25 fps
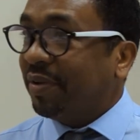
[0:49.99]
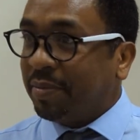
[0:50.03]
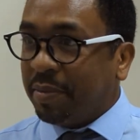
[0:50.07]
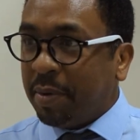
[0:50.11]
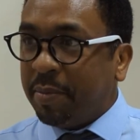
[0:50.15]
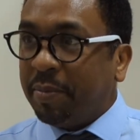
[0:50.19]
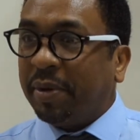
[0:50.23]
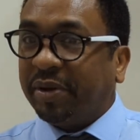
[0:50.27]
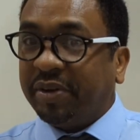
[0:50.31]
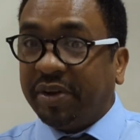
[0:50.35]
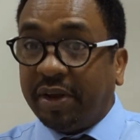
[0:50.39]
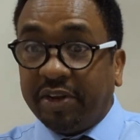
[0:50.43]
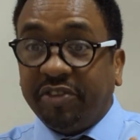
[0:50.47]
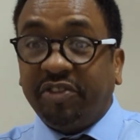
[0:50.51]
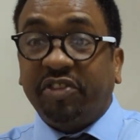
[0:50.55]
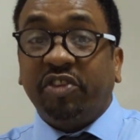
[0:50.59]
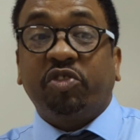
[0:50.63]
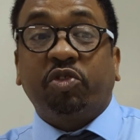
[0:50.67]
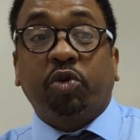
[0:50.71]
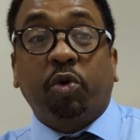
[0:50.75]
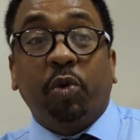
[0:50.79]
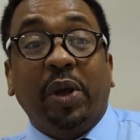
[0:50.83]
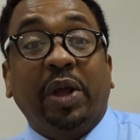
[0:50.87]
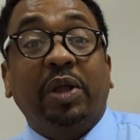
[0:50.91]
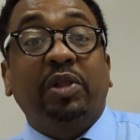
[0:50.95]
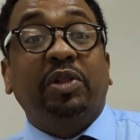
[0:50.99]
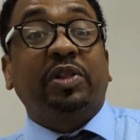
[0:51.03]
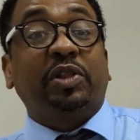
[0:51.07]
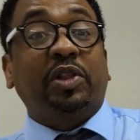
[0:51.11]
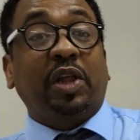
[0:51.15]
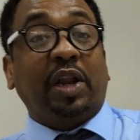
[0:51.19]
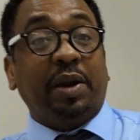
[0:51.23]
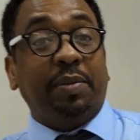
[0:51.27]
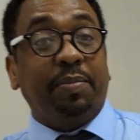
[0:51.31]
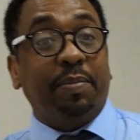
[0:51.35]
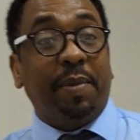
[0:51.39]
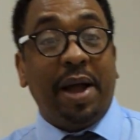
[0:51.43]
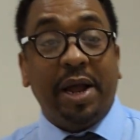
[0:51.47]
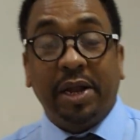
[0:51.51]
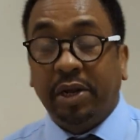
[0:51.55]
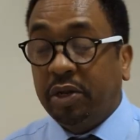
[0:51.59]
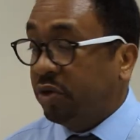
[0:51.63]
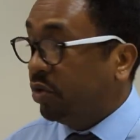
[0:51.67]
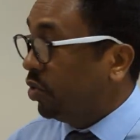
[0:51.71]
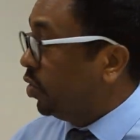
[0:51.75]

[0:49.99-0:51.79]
Remember, just quick to remind